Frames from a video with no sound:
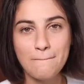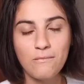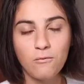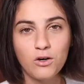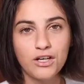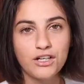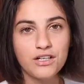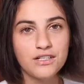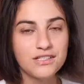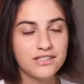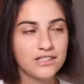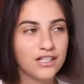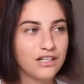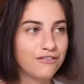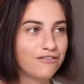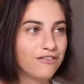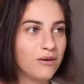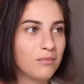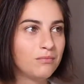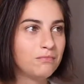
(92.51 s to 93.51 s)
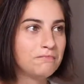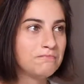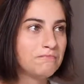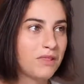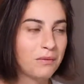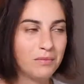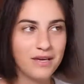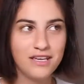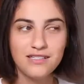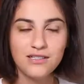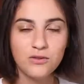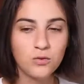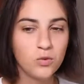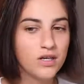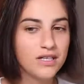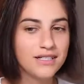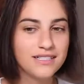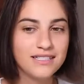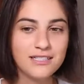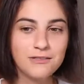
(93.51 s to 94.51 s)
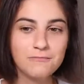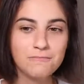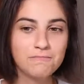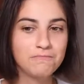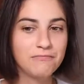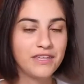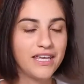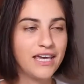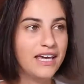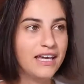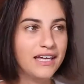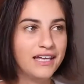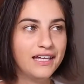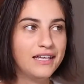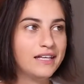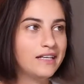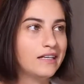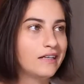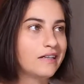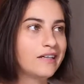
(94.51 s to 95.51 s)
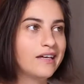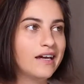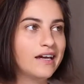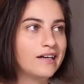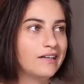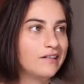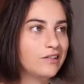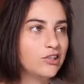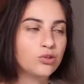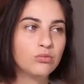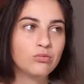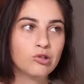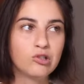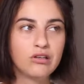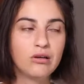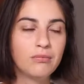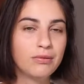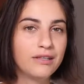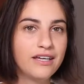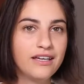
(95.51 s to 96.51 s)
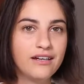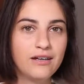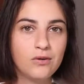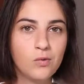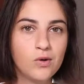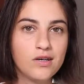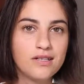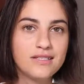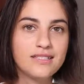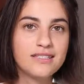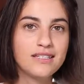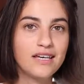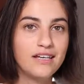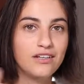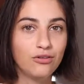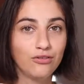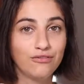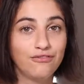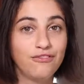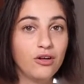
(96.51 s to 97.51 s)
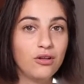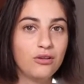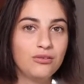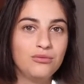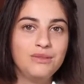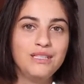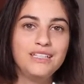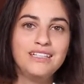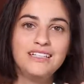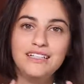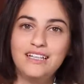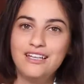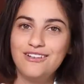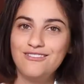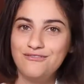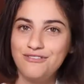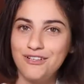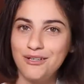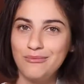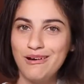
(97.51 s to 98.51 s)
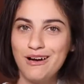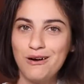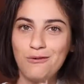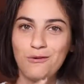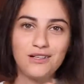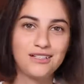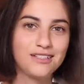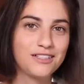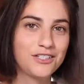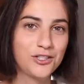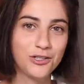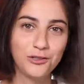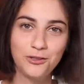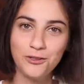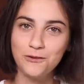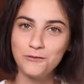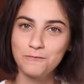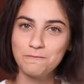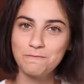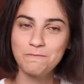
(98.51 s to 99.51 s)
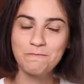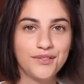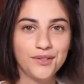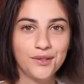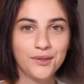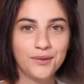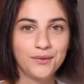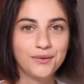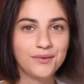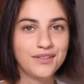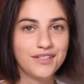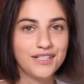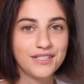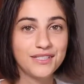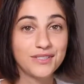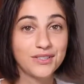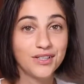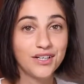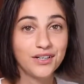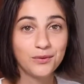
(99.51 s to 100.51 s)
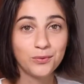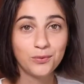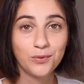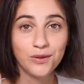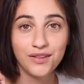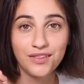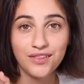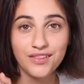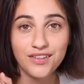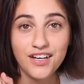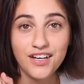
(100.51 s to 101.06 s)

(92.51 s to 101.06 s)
We're going to start from the basic ones and get into more complicated ones, and you'll follow me in Figma while I show you. So let's start with